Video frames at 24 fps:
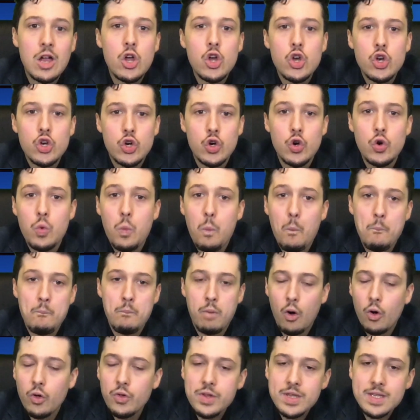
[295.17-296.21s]
who
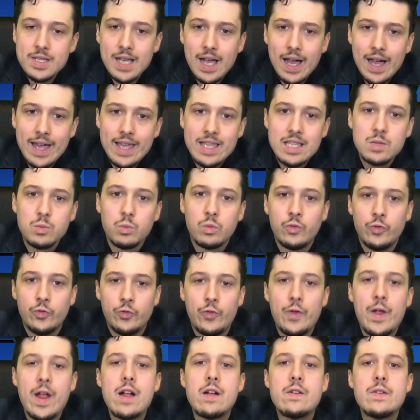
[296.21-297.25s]
both sides were
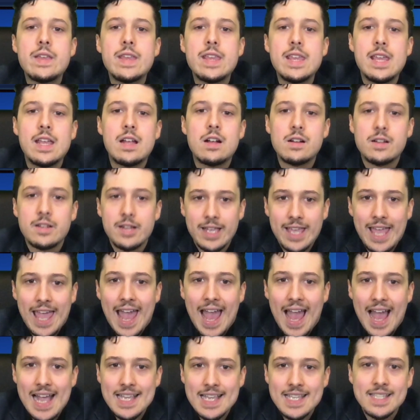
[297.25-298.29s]
very eager to
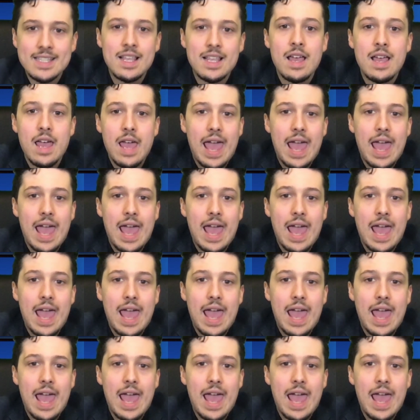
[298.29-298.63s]
cast